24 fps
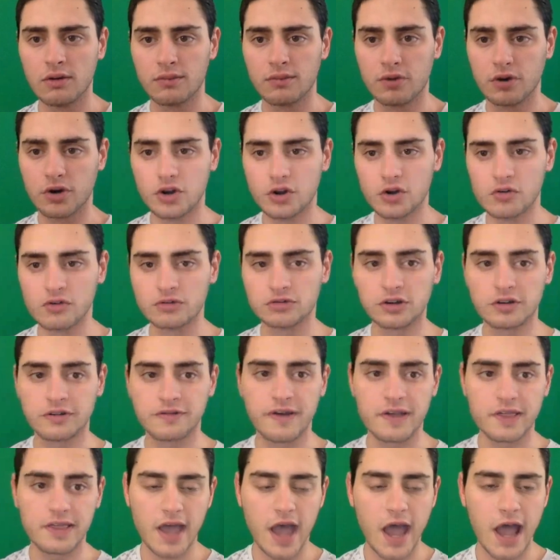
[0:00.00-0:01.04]
Purdue's
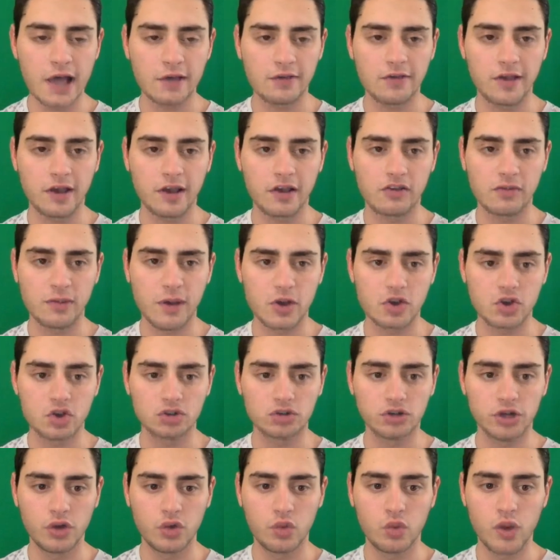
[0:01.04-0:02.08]
looked fantastic,
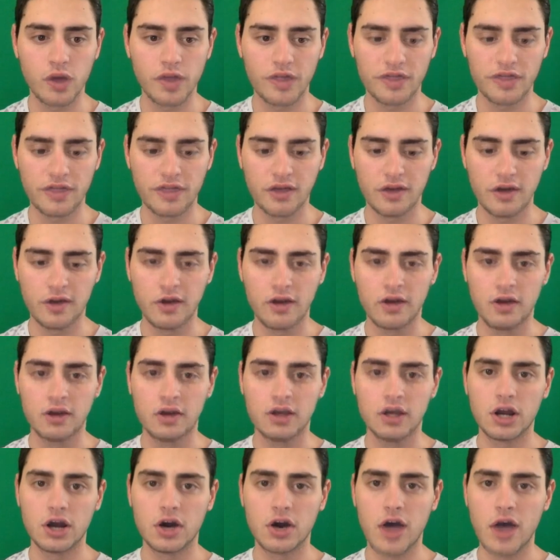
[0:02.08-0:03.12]
especially with
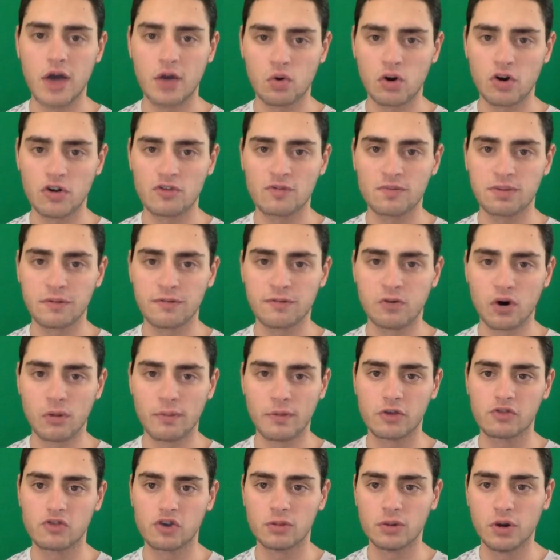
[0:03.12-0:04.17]
Edwards
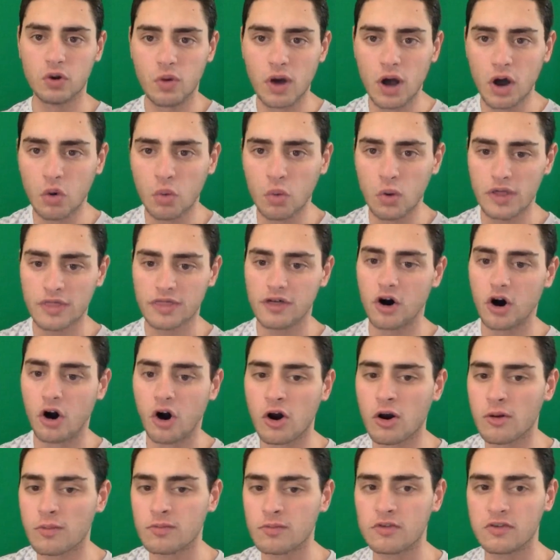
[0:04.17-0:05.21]
performing extremely well with
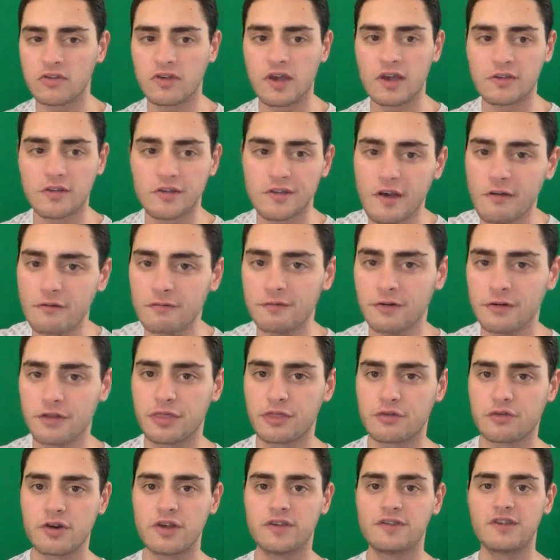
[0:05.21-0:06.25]
Harms as a
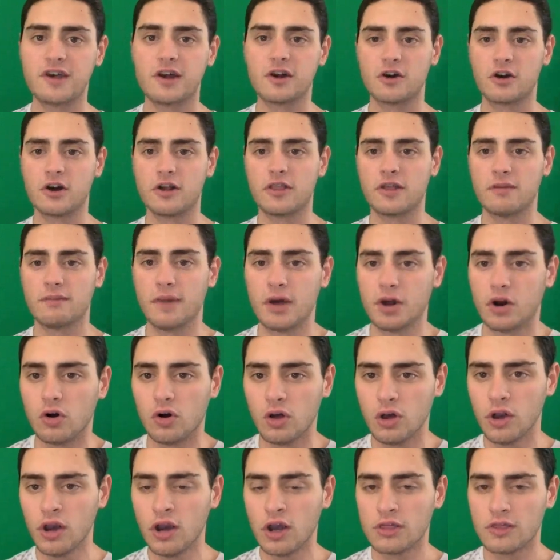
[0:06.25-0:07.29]
7'3" center in the
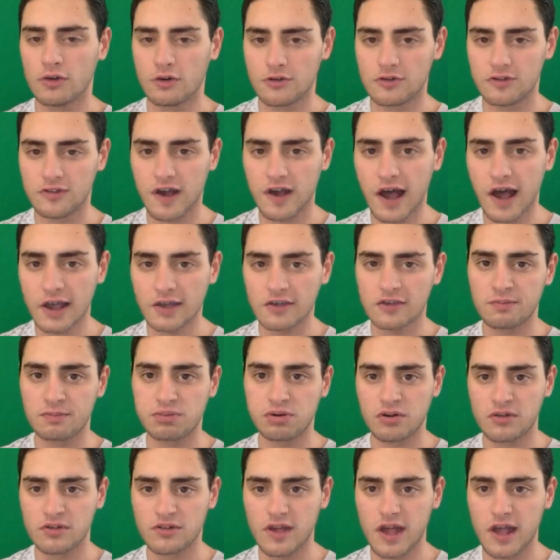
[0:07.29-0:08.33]
middle. Their size
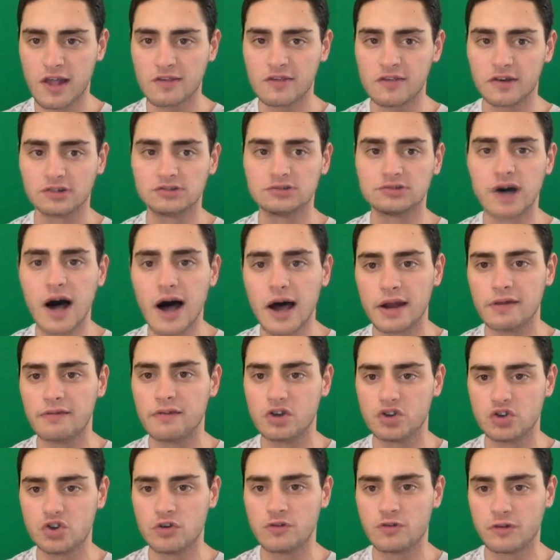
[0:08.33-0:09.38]
presents a lot
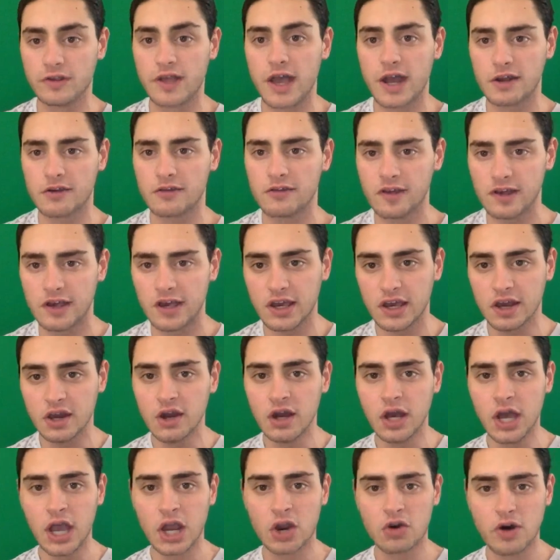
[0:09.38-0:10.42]
of issues for Tennessee.
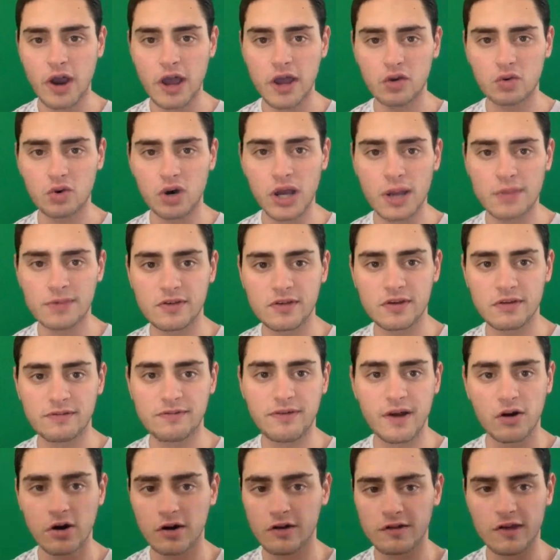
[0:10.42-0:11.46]
Grant Williams is a
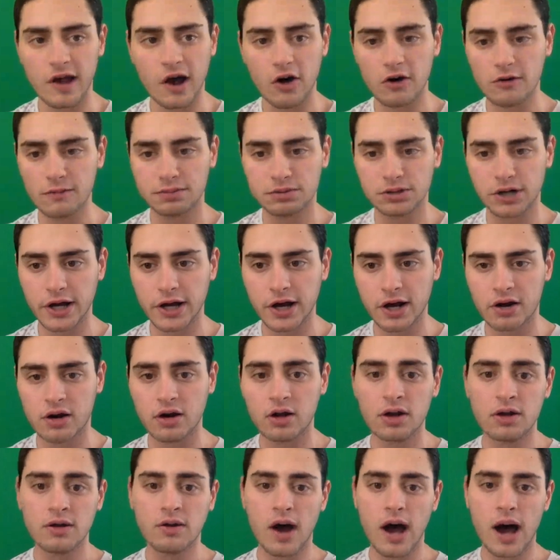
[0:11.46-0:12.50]
very solid
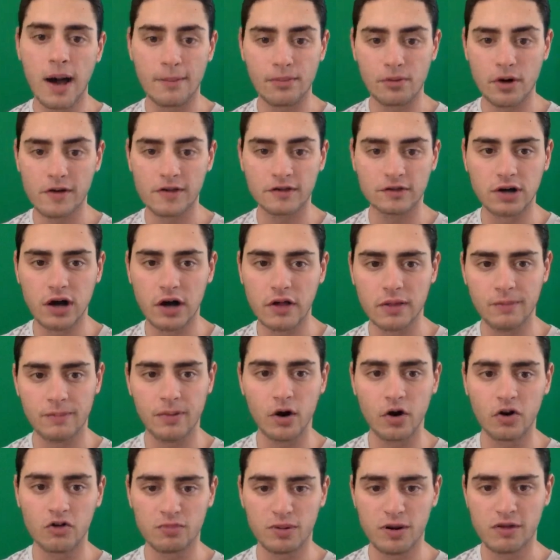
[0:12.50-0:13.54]
player, operates a lot on the
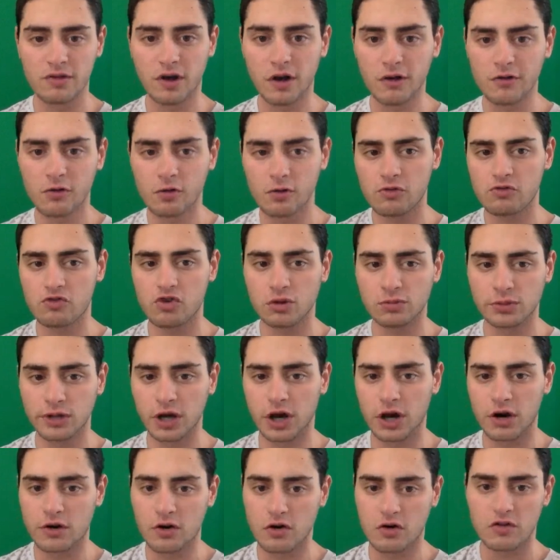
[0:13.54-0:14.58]
post, but he's also
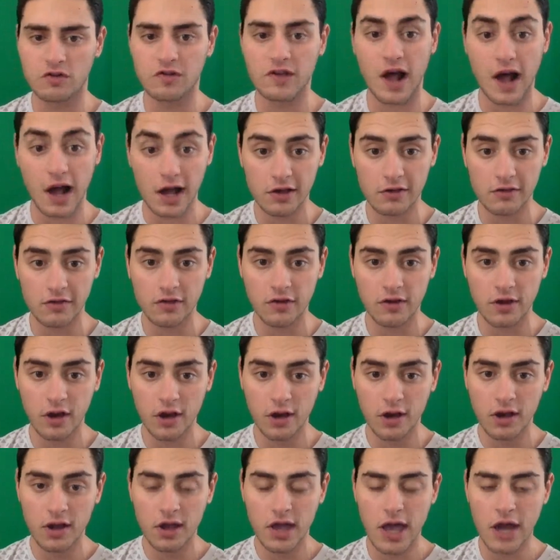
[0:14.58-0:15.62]
extremely undersized.
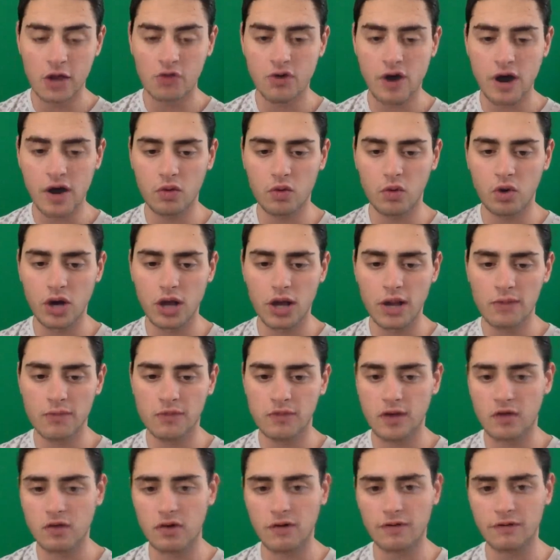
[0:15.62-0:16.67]
And Grant
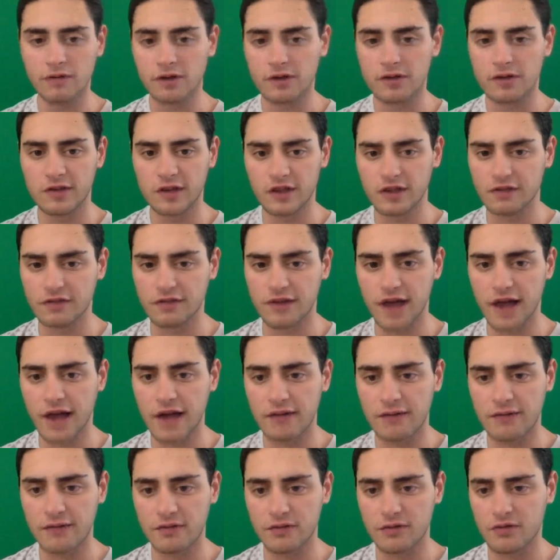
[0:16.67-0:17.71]
Williams at roughly
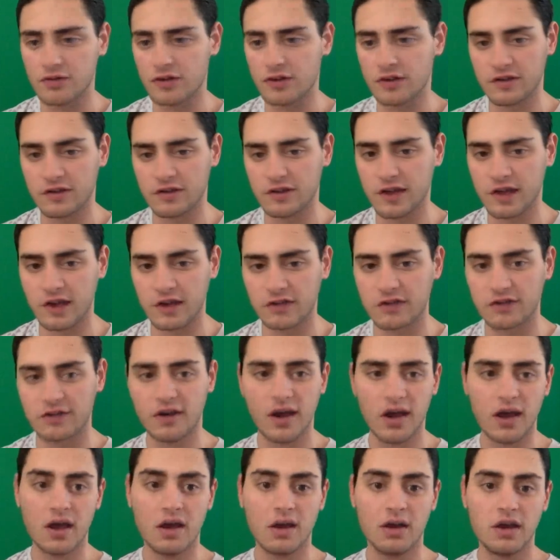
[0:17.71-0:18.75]
6'5" for
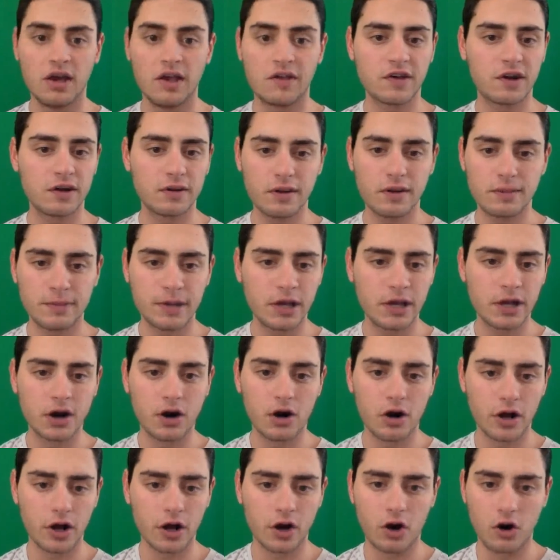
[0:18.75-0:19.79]
6'6", he's going to be
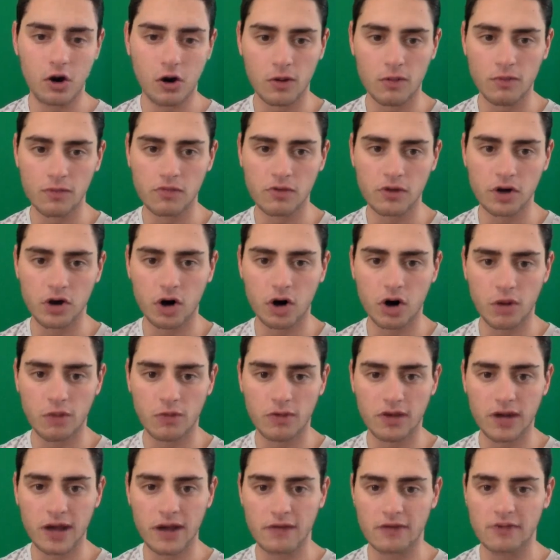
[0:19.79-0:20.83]
guarding Harms, and
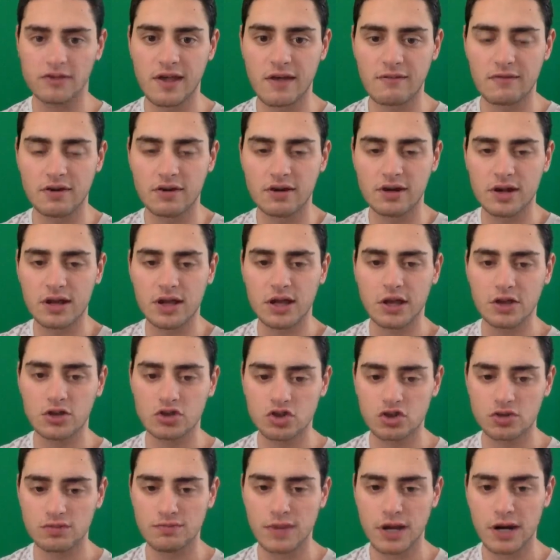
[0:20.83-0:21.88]
Harms is going to have a
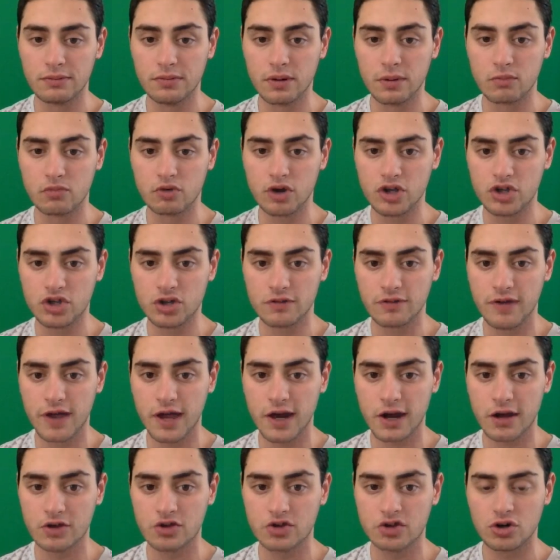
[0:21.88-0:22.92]
7-inch minimum reach
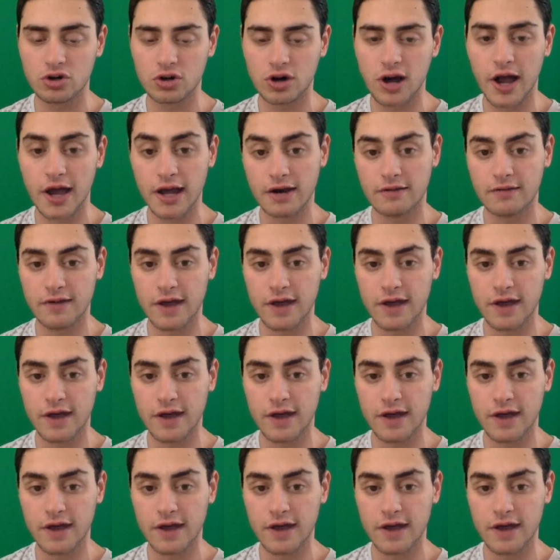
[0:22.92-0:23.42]
advantage, or height